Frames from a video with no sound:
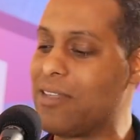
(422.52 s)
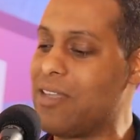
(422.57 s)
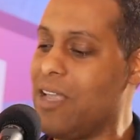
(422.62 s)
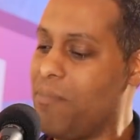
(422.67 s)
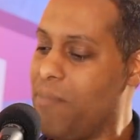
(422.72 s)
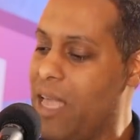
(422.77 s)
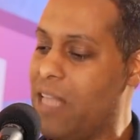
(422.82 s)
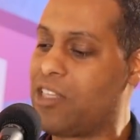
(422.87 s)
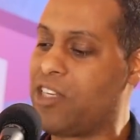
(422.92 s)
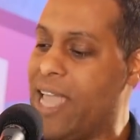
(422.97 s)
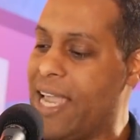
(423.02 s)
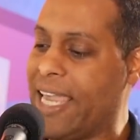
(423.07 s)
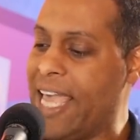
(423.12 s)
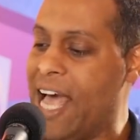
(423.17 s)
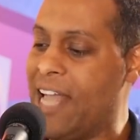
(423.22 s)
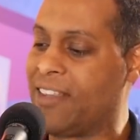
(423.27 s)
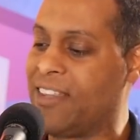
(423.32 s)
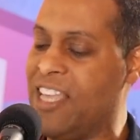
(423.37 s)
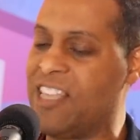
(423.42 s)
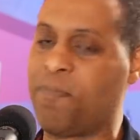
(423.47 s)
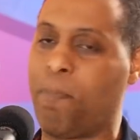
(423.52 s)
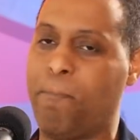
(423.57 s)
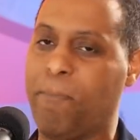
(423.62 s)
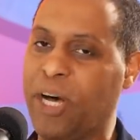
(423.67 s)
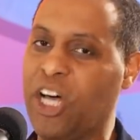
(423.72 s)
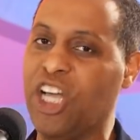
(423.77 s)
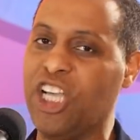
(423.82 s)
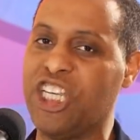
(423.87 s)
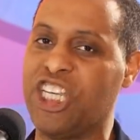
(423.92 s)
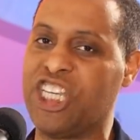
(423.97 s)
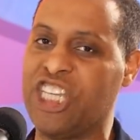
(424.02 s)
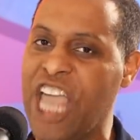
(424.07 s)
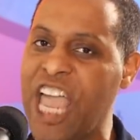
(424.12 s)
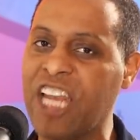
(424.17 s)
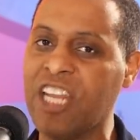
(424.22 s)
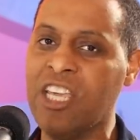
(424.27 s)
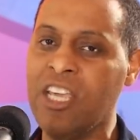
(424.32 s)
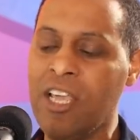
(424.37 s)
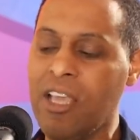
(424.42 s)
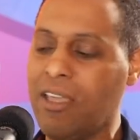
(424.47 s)
to say, man, check out this
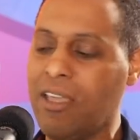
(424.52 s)
bullshit.